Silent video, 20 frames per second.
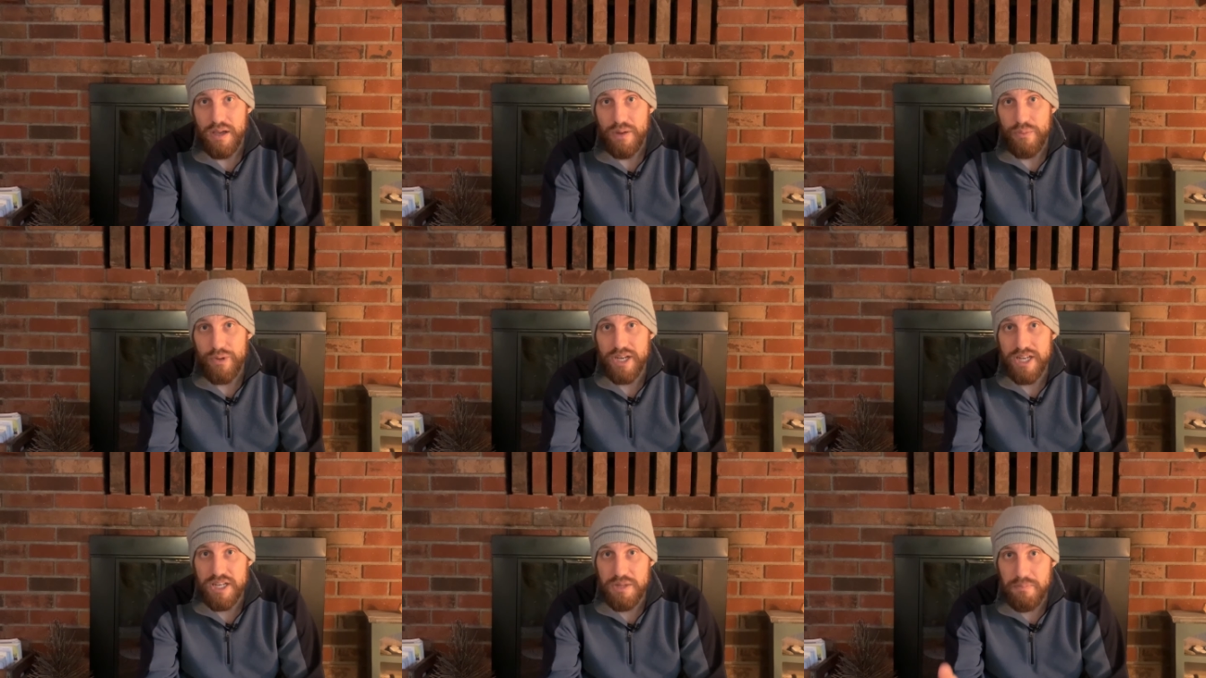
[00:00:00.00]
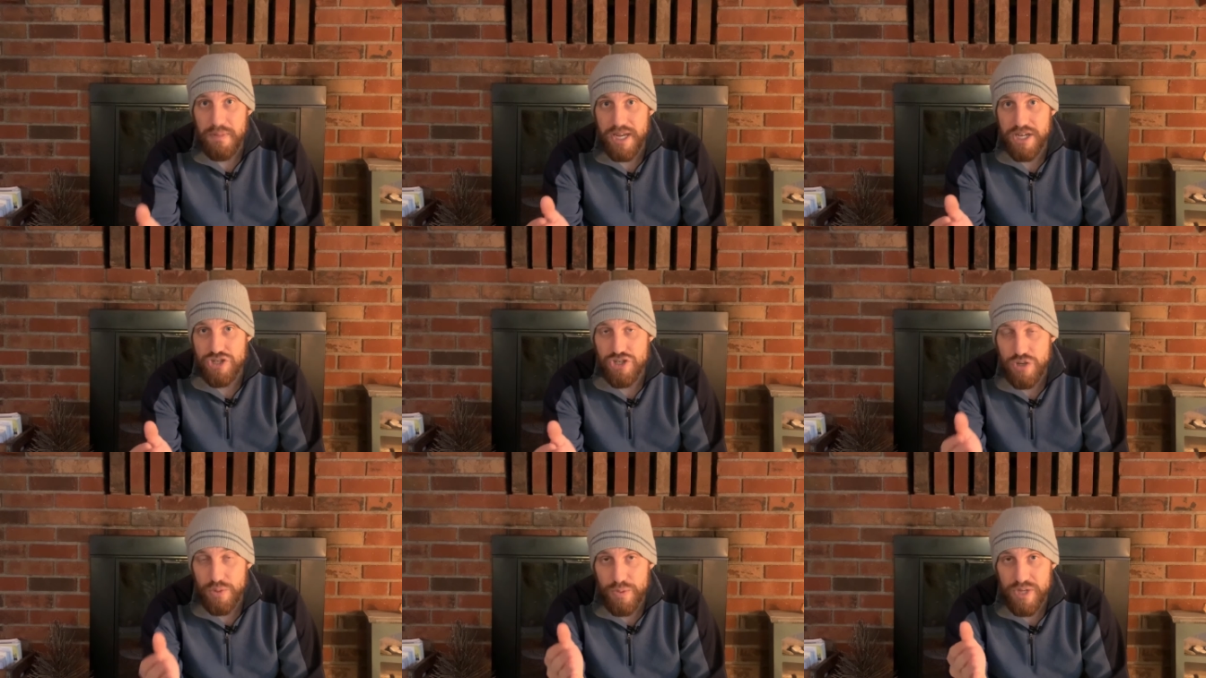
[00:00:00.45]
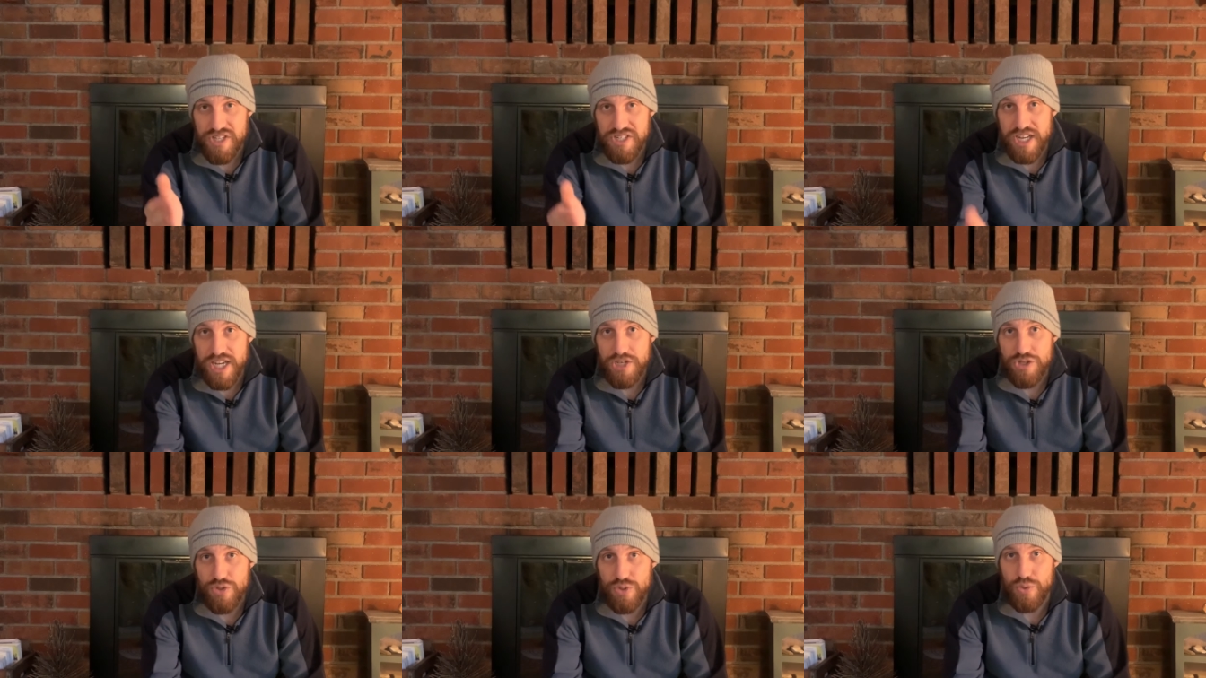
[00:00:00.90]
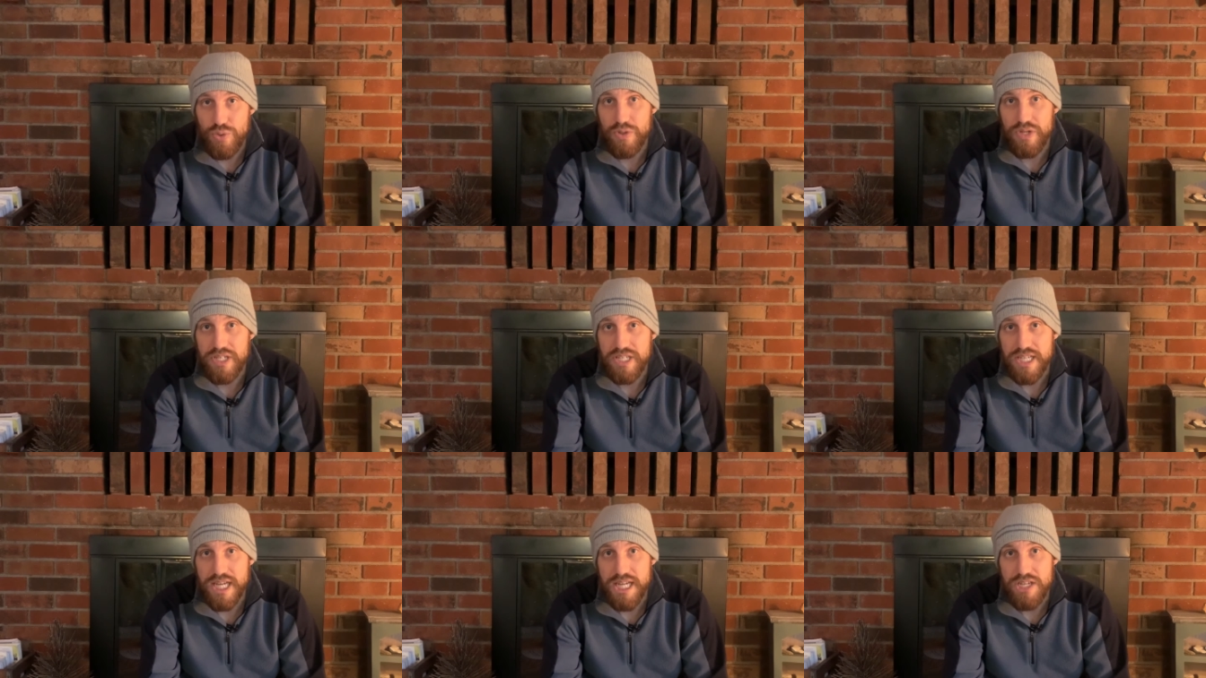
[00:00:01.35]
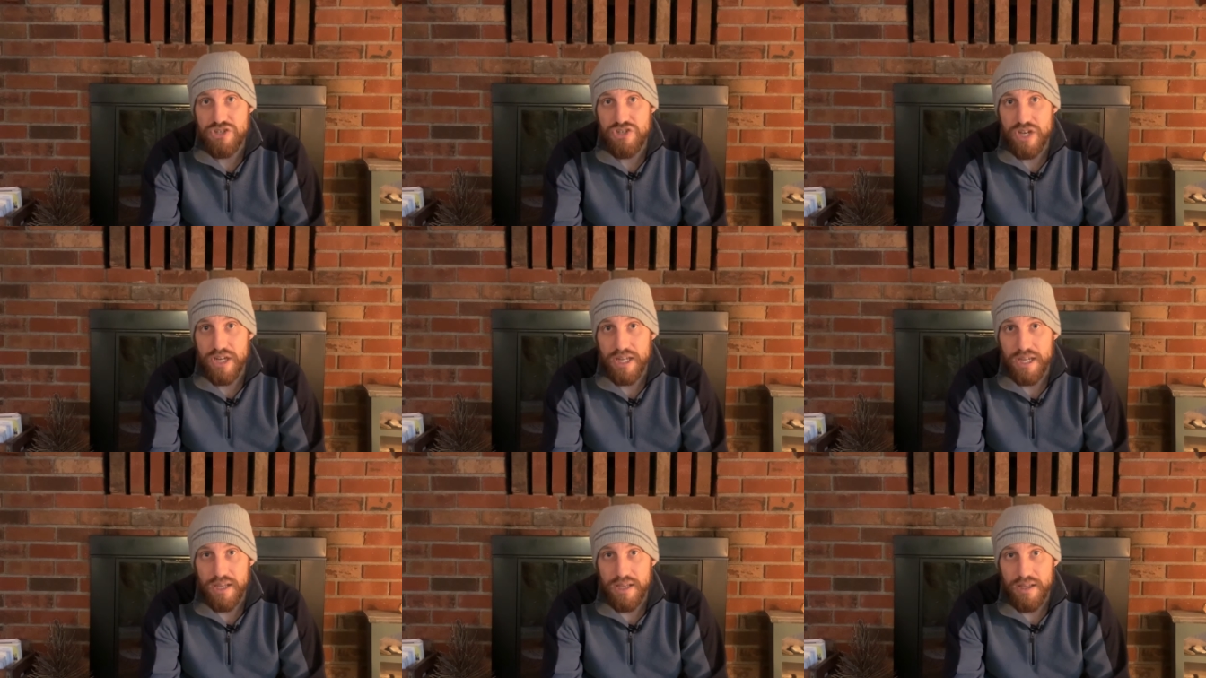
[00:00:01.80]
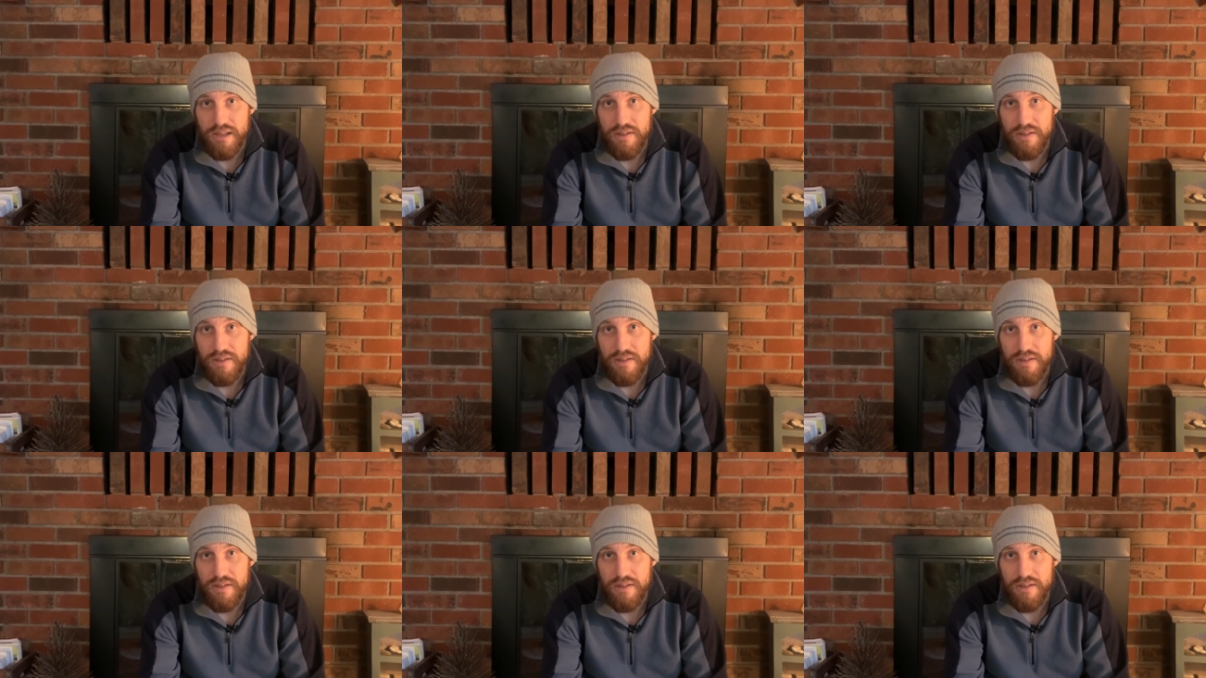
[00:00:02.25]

We need to make sure we stay true to teaching